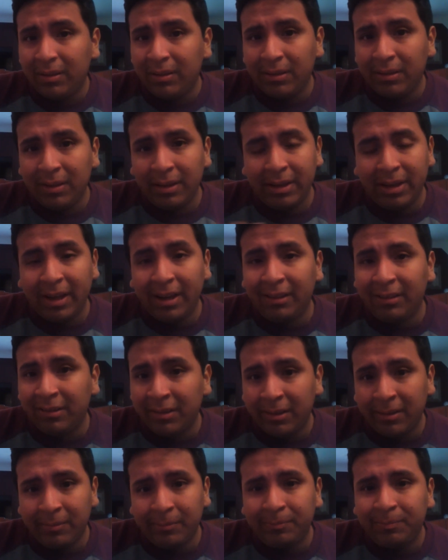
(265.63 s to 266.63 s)
like
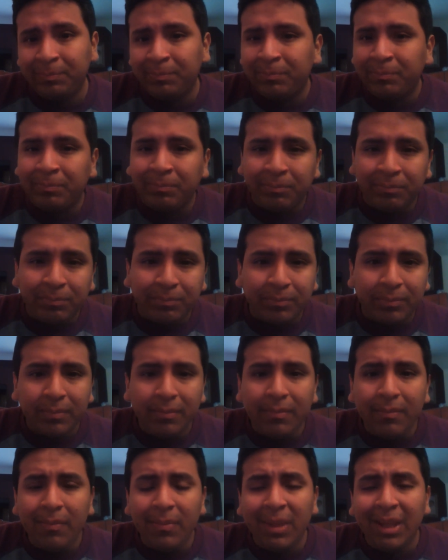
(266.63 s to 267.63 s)
Keystone.
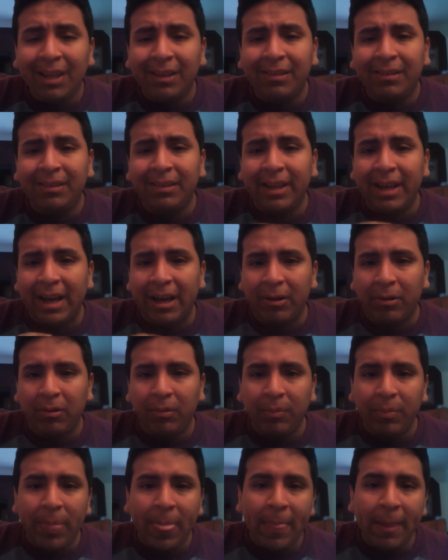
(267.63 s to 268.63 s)
In
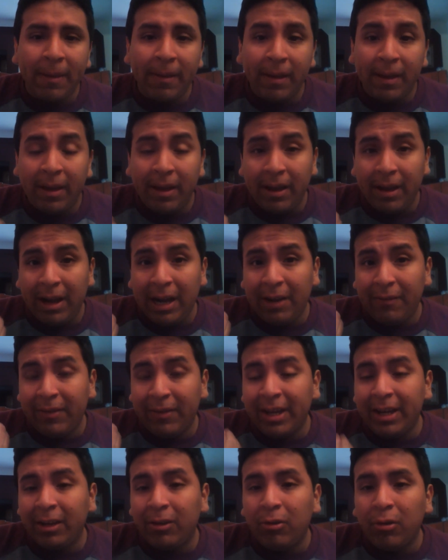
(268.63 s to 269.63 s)
Seattle, I have
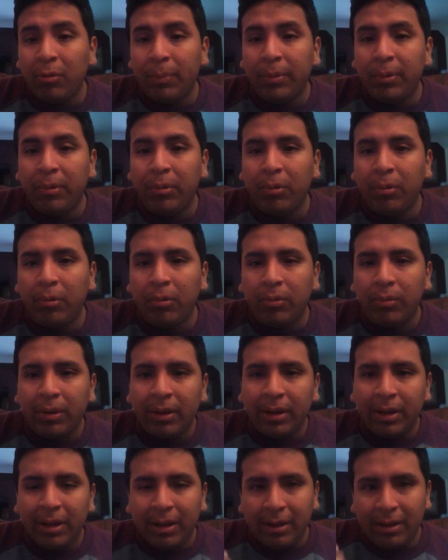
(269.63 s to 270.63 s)
Kenny Cooper, who
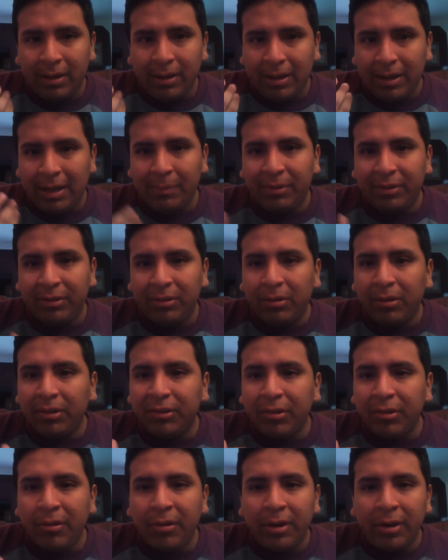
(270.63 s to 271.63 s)
I'm still
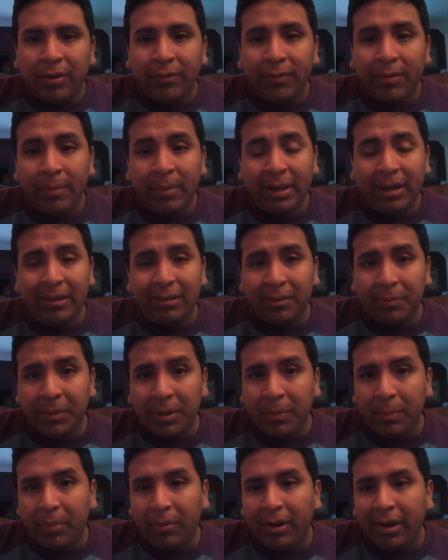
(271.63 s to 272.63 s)
uncertain of. I mean, he's a
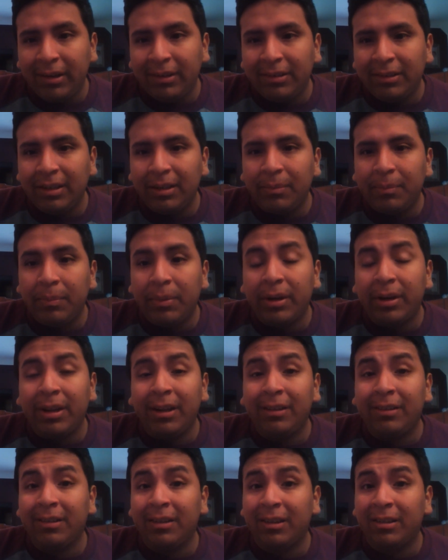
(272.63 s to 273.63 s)
bit pricey, but
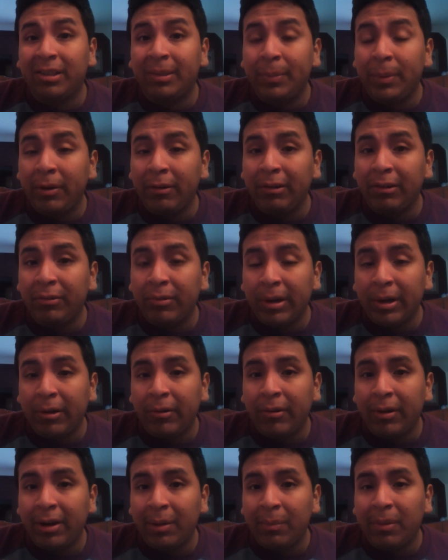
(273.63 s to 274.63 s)
he's an experienced
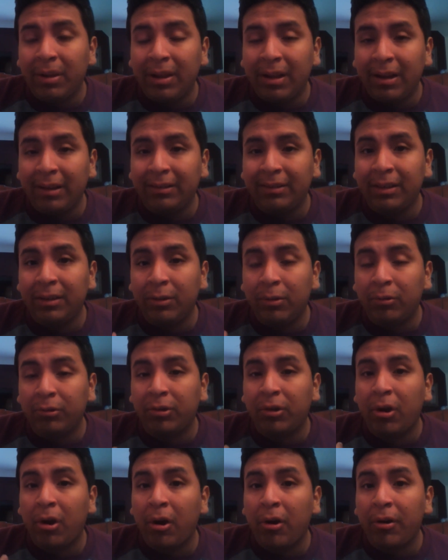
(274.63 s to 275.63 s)
striker in MLS, and those
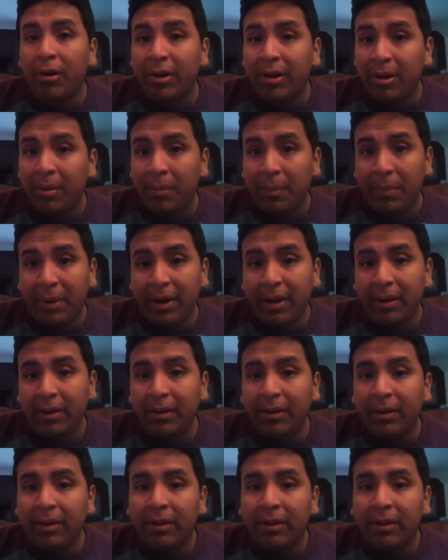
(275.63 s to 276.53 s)
are hard to come by.